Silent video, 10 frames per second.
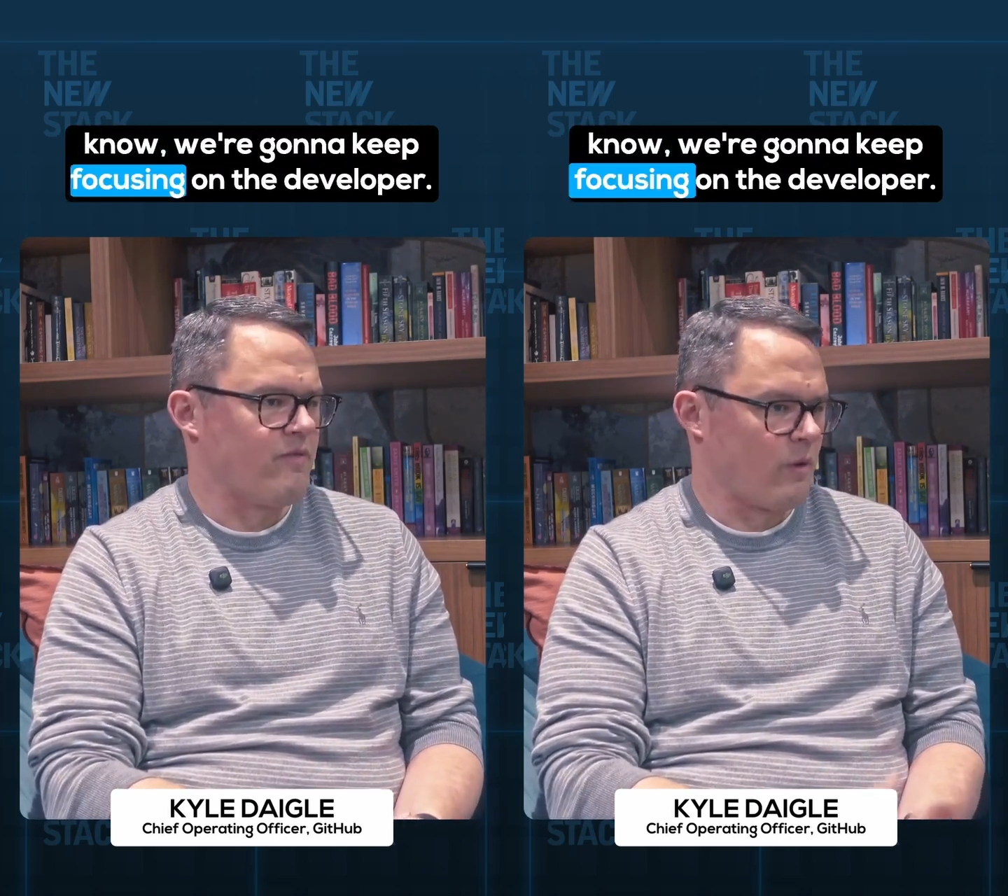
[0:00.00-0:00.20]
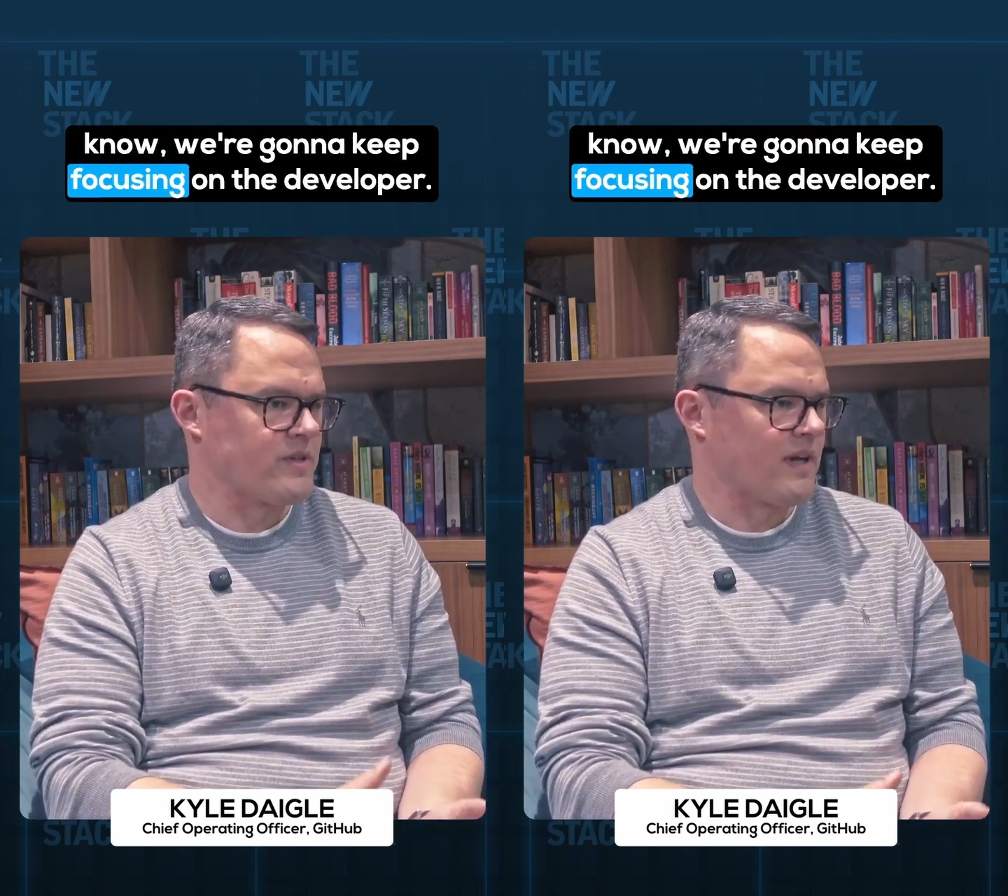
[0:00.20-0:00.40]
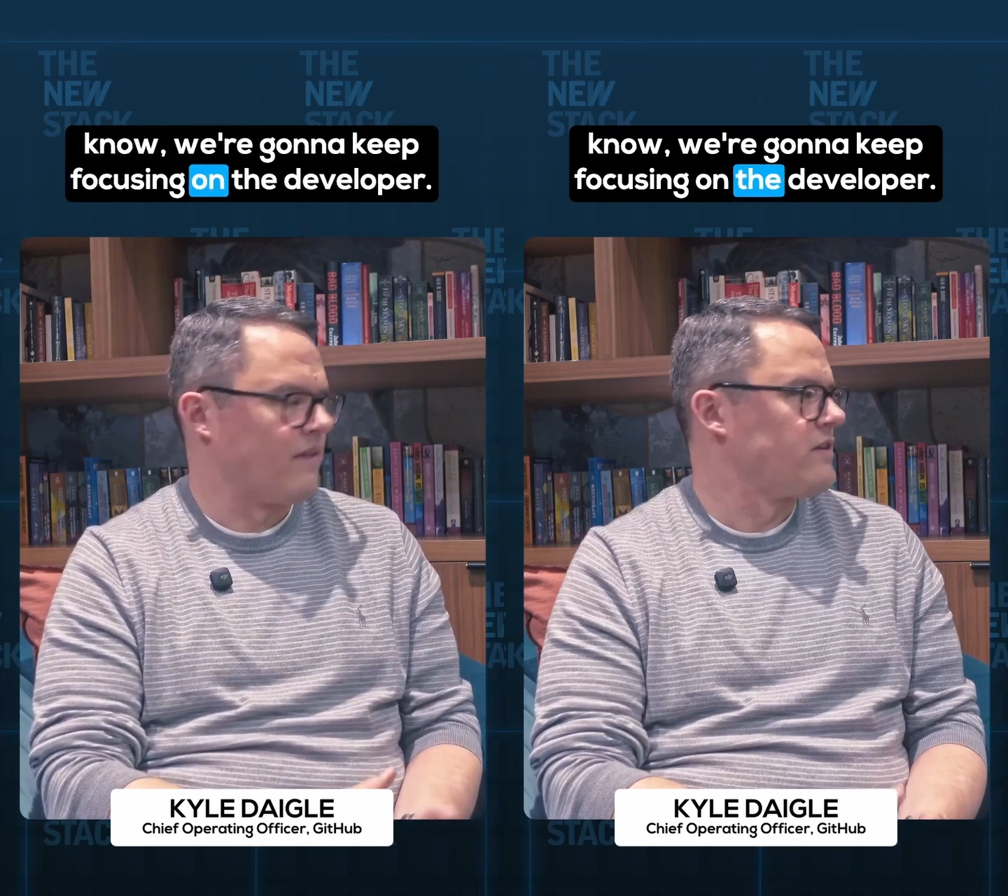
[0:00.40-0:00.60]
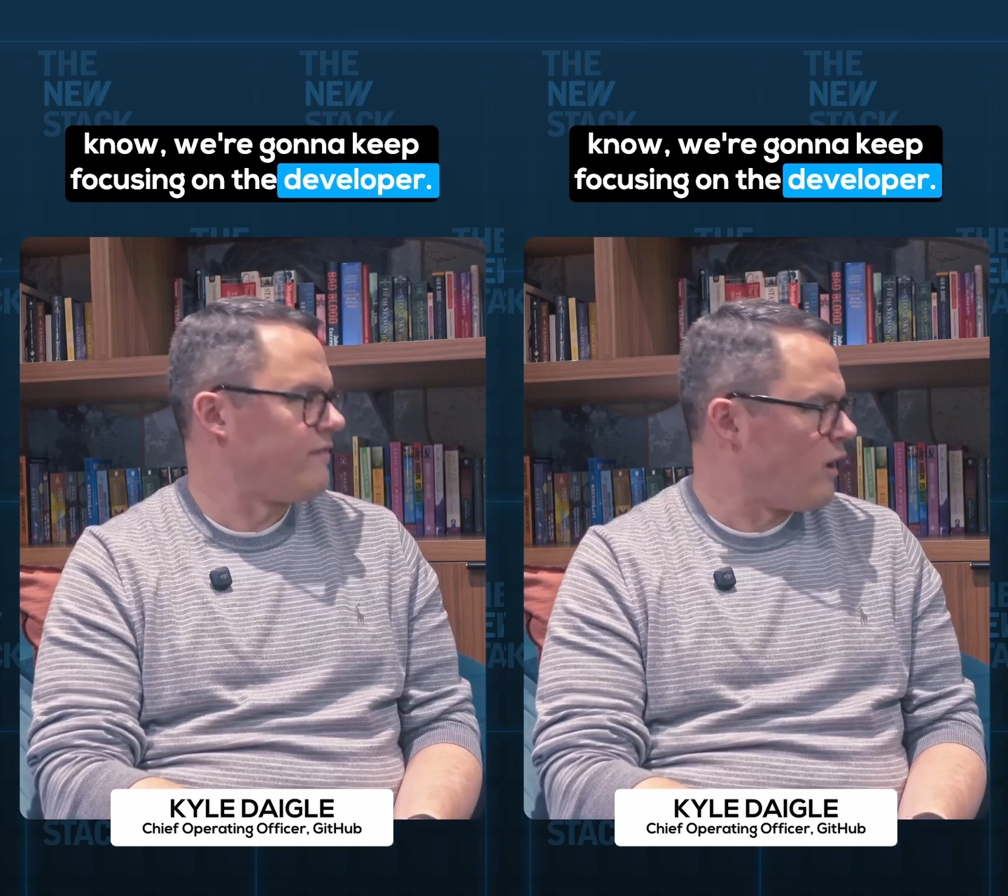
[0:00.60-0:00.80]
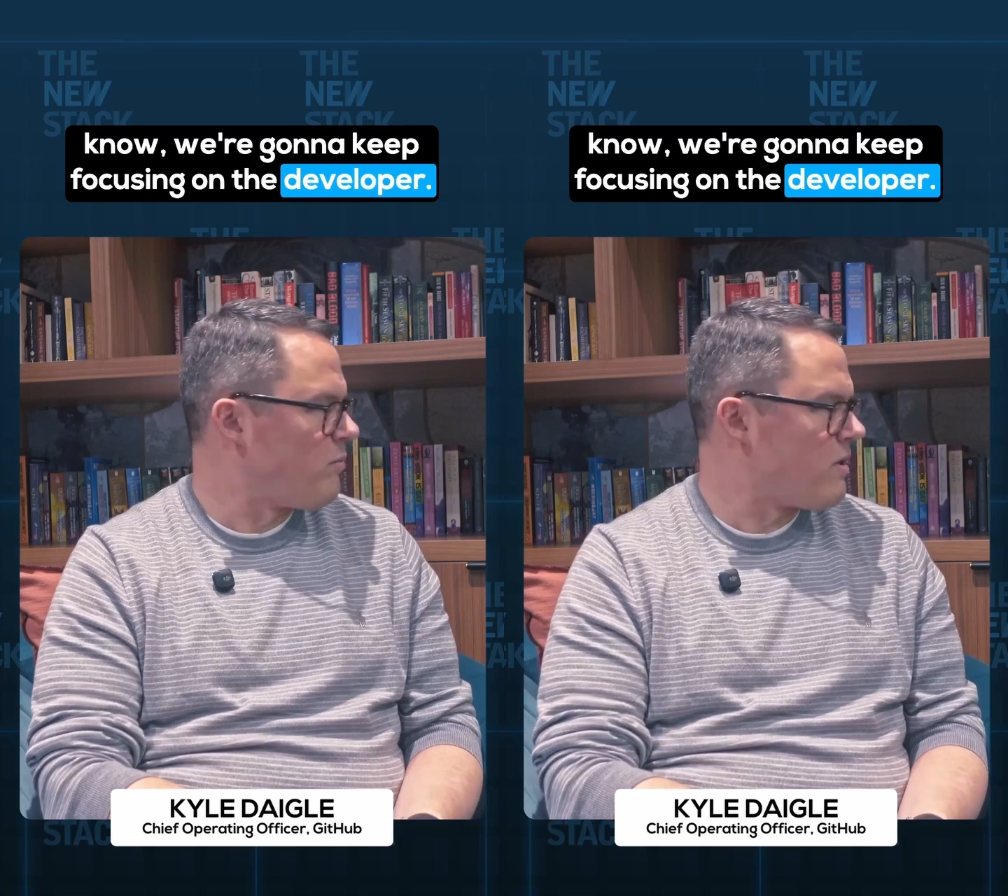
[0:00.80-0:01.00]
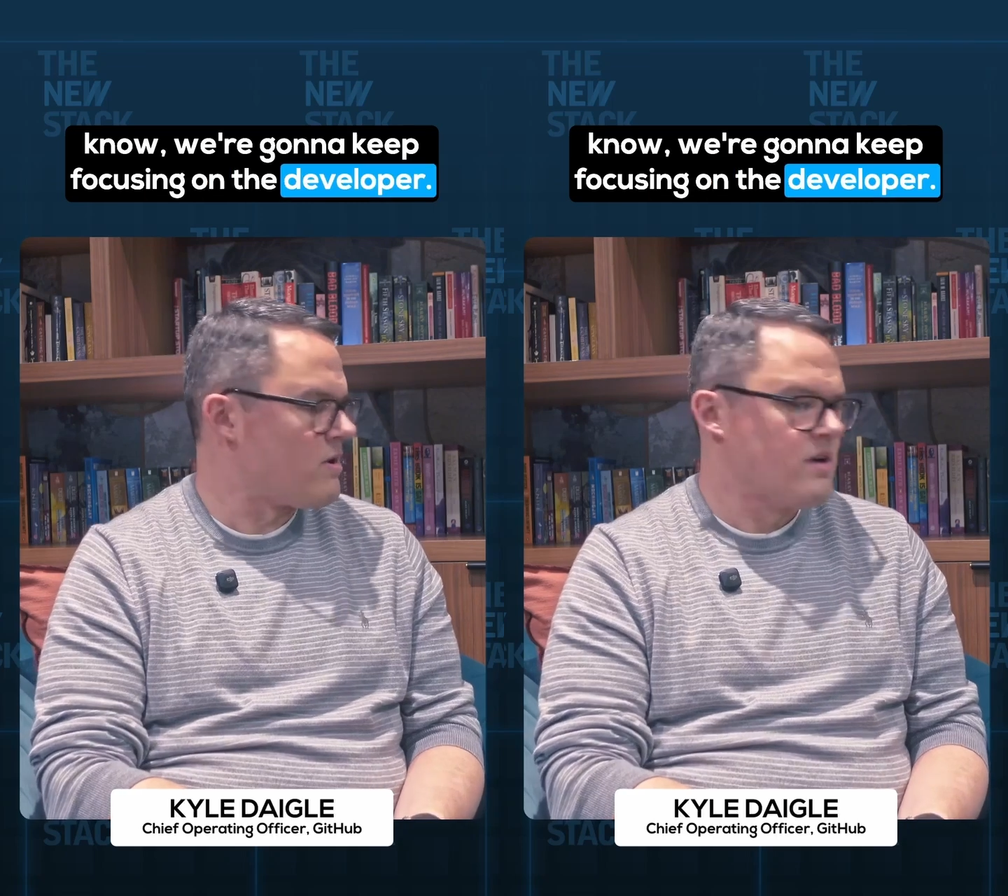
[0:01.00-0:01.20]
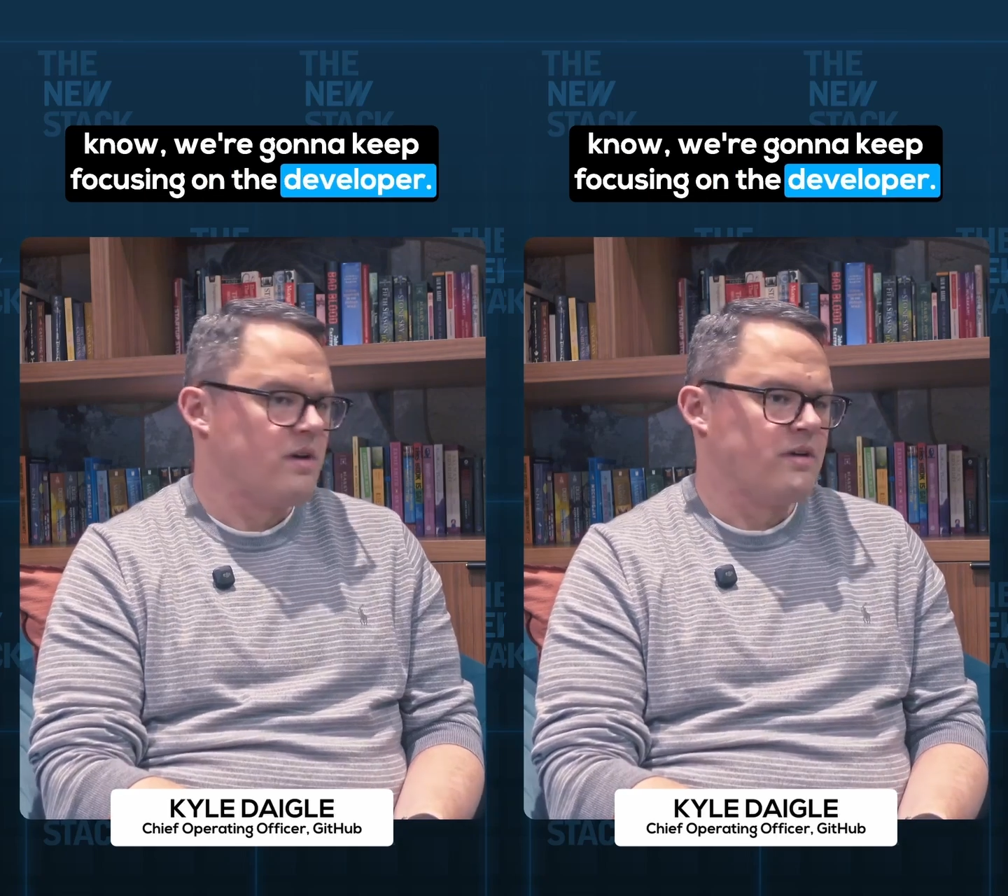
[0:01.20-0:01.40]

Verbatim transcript: focusing on the developer.